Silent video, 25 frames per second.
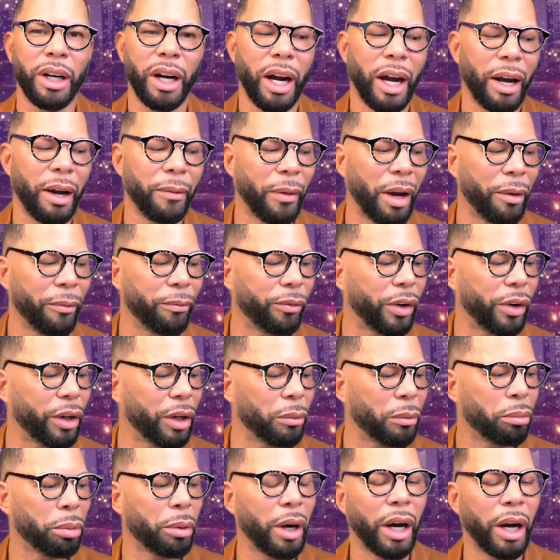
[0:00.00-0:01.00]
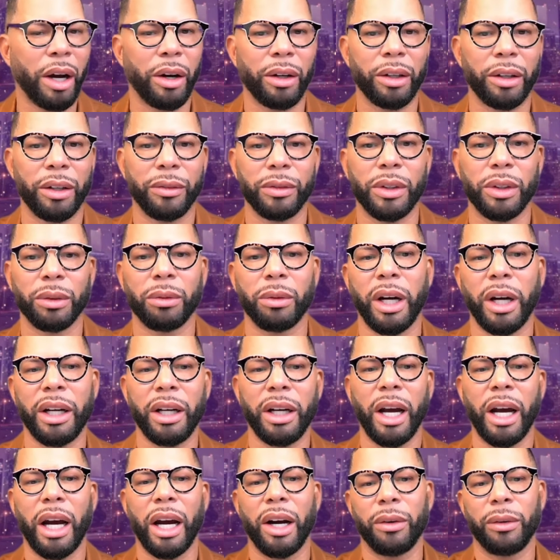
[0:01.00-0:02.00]
I'm, I'm very proud of Dwight
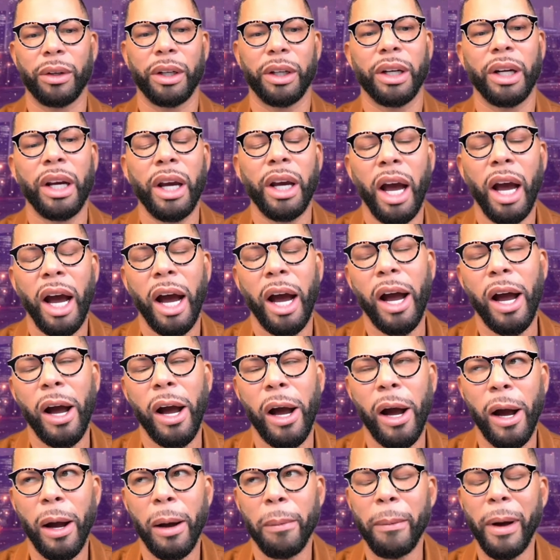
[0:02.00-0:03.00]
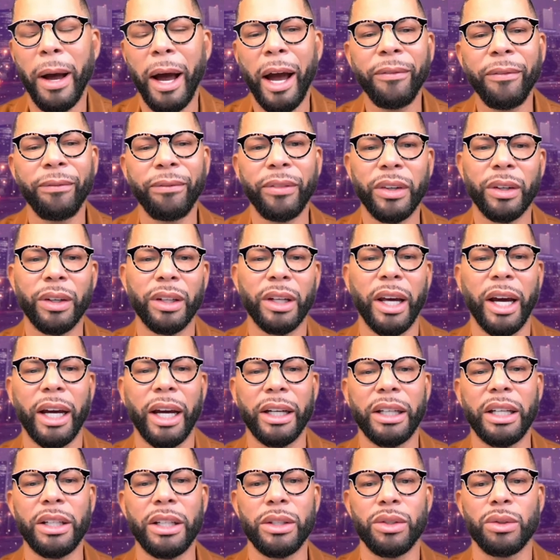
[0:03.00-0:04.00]
Howard. Um, I feel
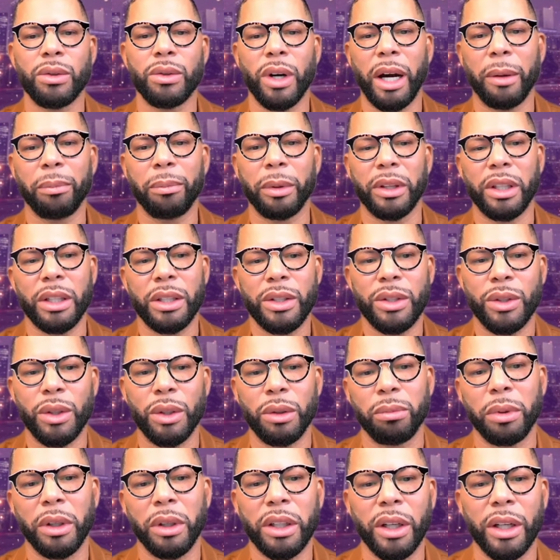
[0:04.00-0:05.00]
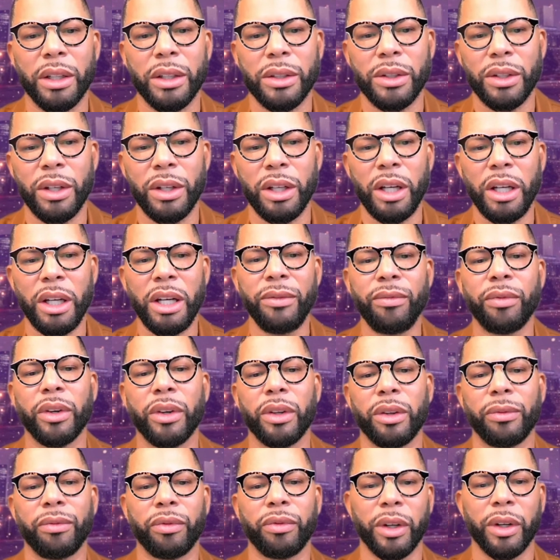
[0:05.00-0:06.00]
like he's dropping this suit because he, for
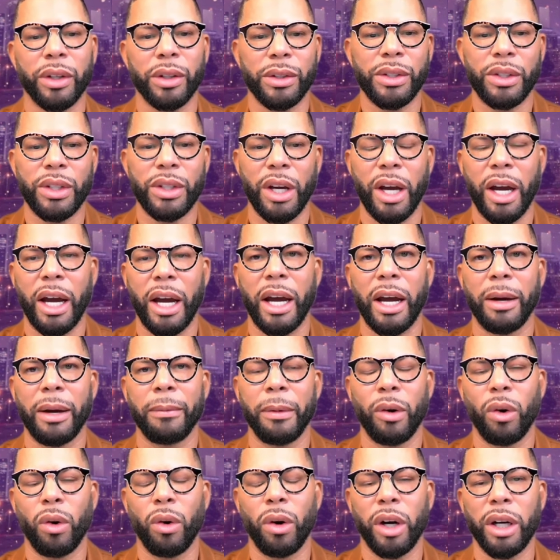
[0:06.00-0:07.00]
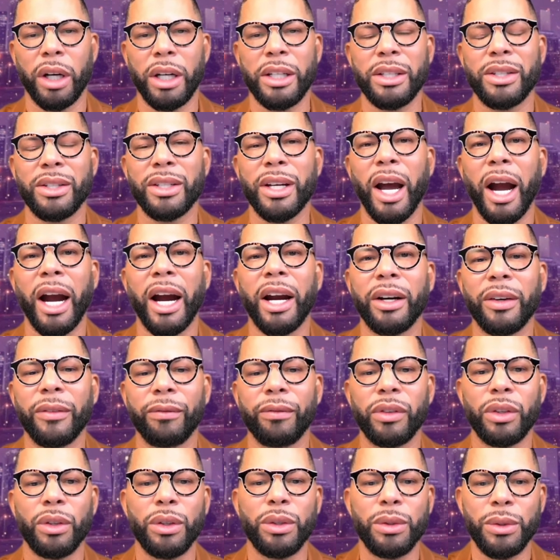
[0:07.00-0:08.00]
the first time, or he's tired
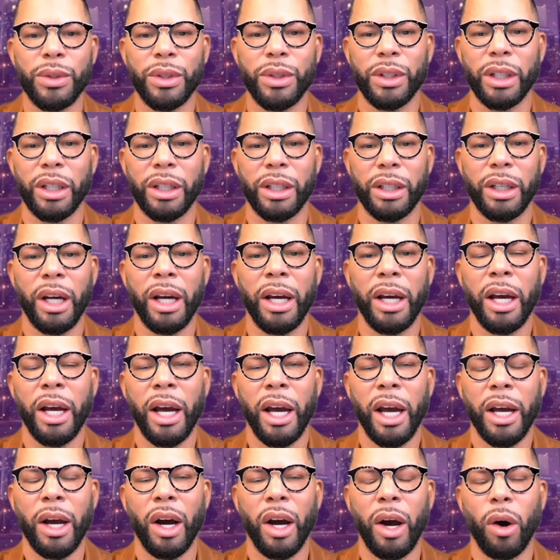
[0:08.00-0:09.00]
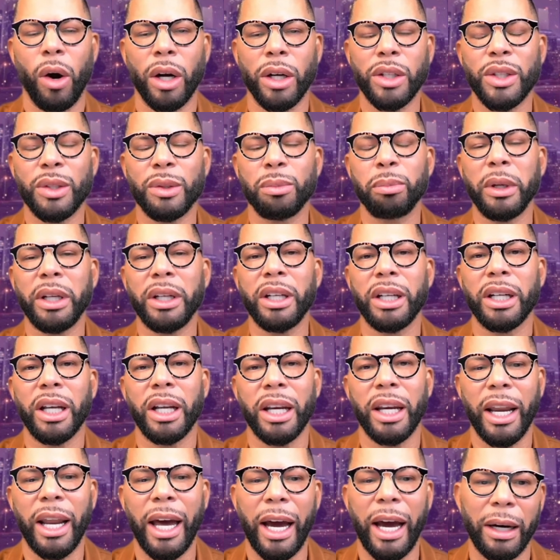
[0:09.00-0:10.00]
of using or spending a
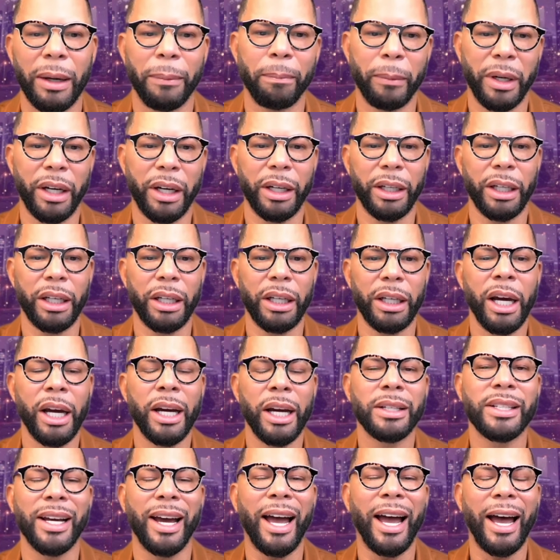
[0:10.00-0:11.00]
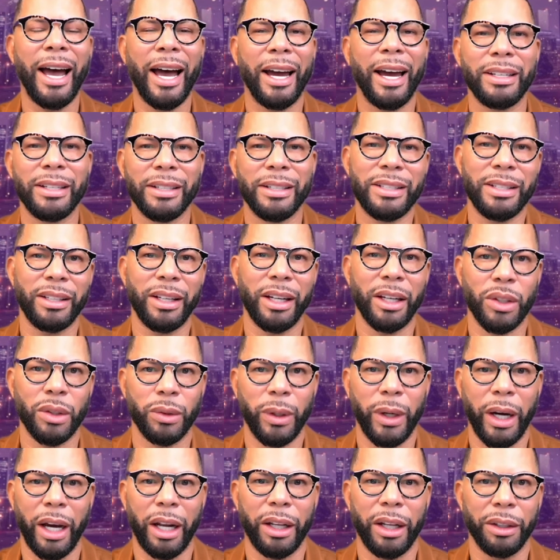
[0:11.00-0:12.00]
lot of money to hide his
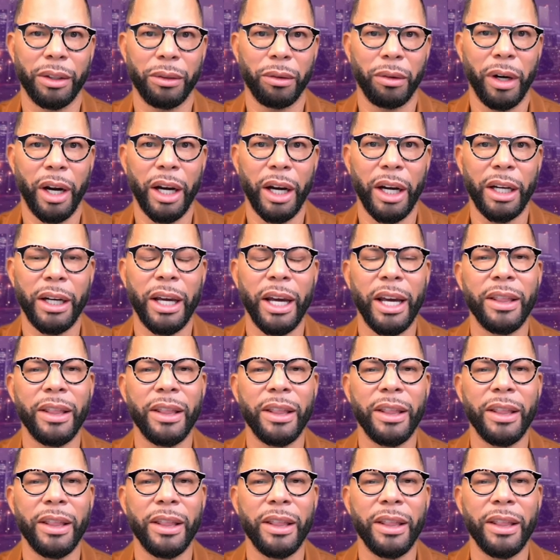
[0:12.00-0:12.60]
sexuality, right?